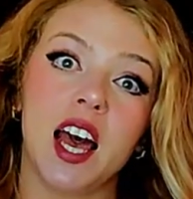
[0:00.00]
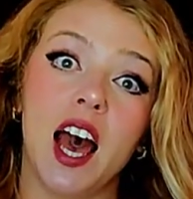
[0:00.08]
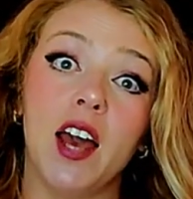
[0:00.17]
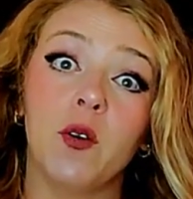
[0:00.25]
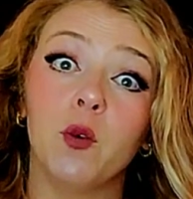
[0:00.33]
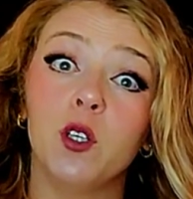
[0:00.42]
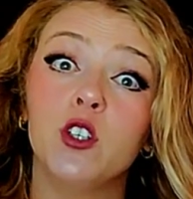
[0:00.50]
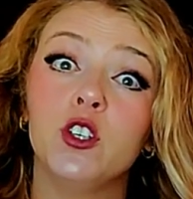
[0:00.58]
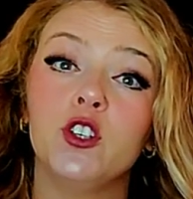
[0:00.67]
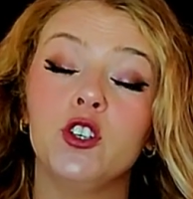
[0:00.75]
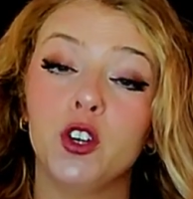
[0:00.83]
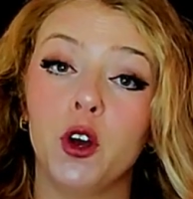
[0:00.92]
I want you
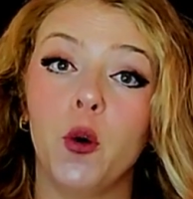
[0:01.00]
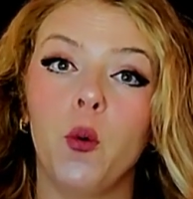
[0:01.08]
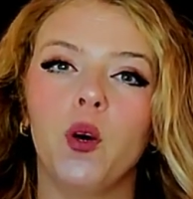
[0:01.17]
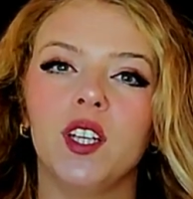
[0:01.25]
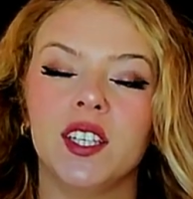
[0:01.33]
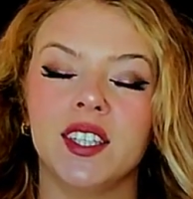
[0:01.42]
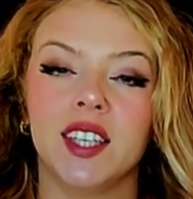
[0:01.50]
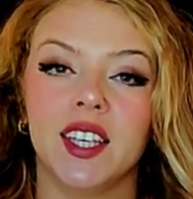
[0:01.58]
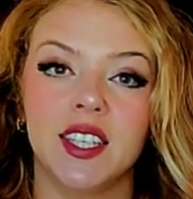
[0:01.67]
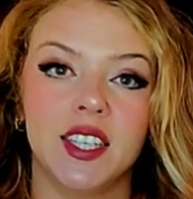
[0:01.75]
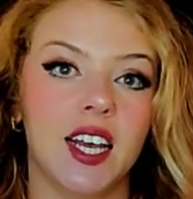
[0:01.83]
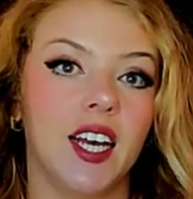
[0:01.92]
to know what is
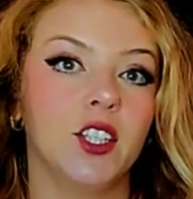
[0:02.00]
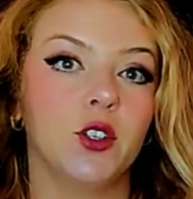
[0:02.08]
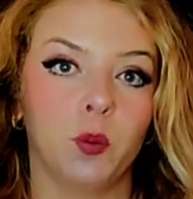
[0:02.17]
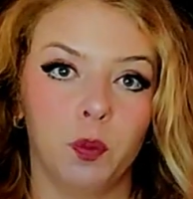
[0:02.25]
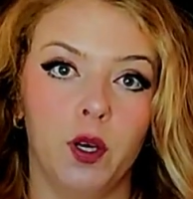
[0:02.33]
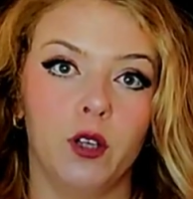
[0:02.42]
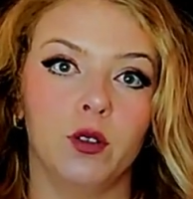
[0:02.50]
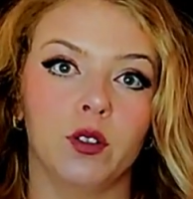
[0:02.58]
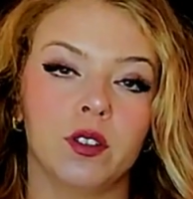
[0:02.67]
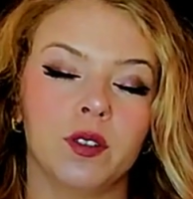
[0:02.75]
inside your product.